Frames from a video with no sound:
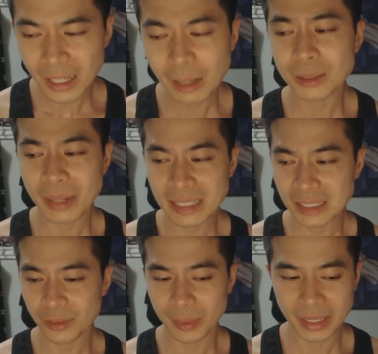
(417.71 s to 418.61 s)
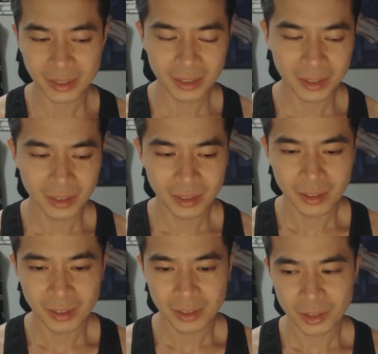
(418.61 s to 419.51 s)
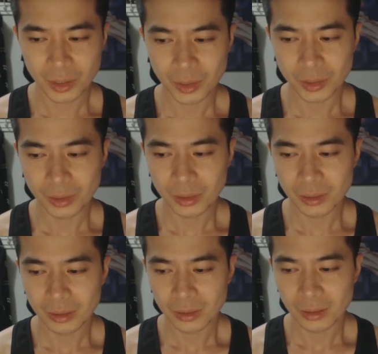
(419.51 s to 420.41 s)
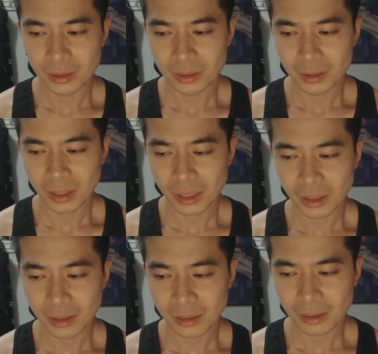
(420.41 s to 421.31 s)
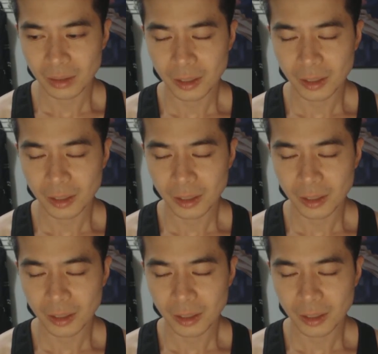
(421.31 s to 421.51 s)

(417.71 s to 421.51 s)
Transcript: That was amazing for me. So, yeah.